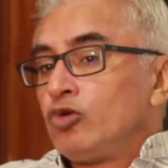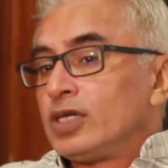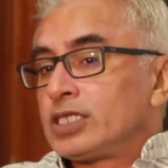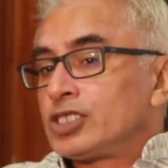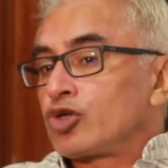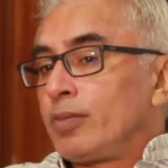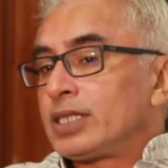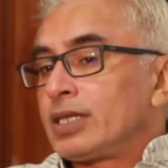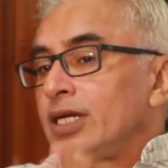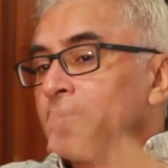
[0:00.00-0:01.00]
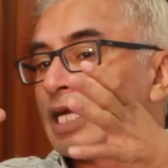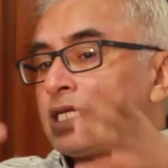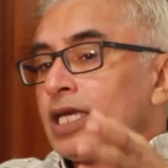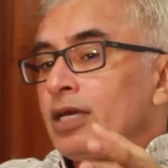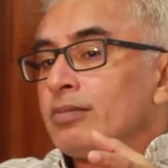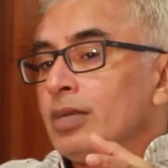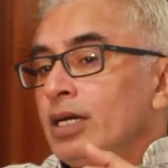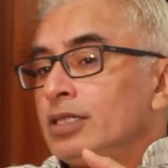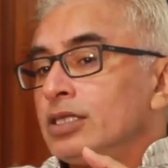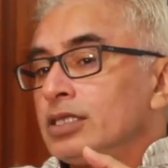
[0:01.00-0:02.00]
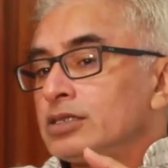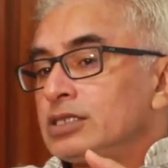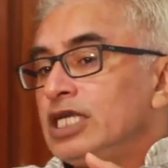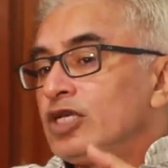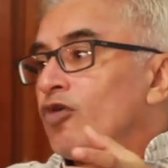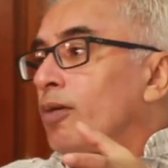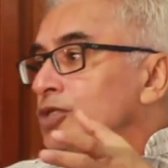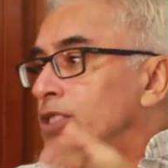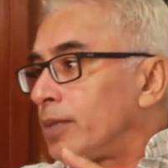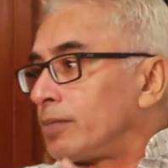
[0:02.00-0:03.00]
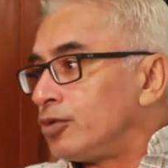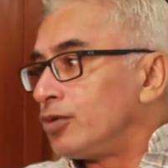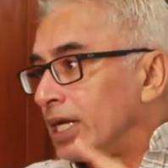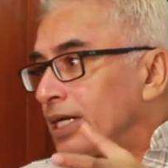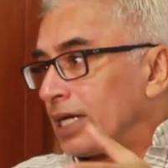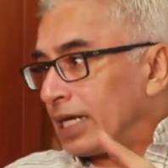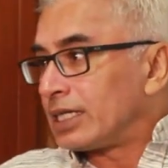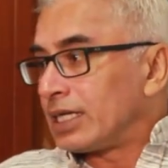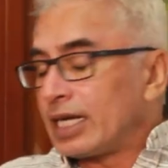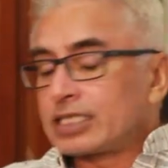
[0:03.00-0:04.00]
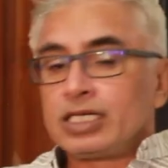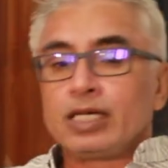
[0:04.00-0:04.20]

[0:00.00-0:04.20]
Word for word: Madhu was instrumental in getting him the seat from Muzaffarpur and getting